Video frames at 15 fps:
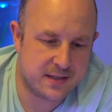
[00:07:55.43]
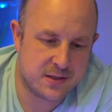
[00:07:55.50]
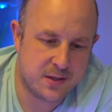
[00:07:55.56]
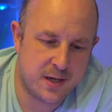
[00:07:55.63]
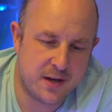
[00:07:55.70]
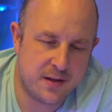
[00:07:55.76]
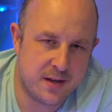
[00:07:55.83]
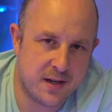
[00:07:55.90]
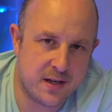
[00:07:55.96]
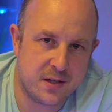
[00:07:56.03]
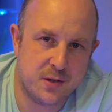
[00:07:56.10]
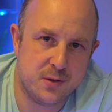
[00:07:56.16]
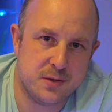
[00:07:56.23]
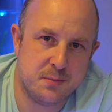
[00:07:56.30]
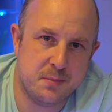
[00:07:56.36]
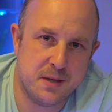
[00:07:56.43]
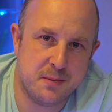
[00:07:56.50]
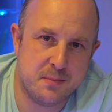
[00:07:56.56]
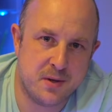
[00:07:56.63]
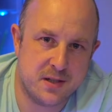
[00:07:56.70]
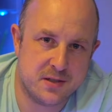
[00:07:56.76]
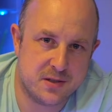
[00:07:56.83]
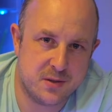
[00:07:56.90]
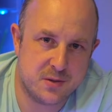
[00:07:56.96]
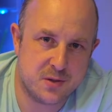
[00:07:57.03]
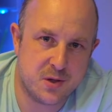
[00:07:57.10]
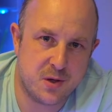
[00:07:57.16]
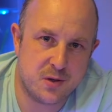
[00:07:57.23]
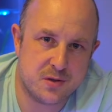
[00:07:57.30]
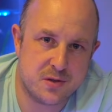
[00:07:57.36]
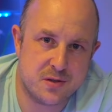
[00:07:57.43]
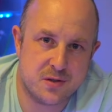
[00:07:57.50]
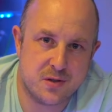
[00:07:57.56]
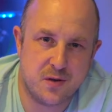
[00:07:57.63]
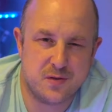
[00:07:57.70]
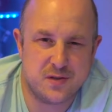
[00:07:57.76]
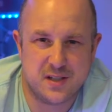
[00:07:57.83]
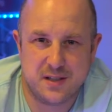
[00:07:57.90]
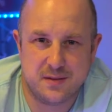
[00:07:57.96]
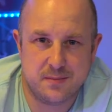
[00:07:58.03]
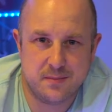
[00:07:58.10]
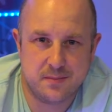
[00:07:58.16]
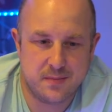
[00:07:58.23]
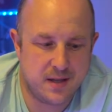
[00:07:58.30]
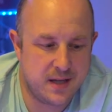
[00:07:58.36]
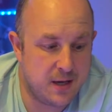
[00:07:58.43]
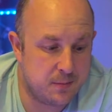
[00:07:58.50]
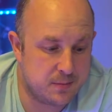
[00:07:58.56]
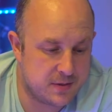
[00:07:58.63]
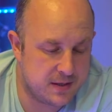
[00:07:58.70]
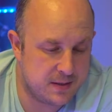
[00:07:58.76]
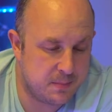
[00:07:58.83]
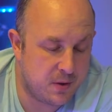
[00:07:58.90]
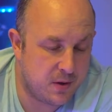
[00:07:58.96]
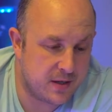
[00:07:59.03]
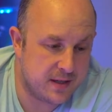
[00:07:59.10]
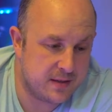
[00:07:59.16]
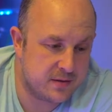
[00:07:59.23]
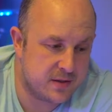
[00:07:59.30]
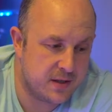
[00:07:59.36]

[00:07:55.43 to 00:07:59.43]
So anything I can do to minimize those costs, obviously, helps in the pocket.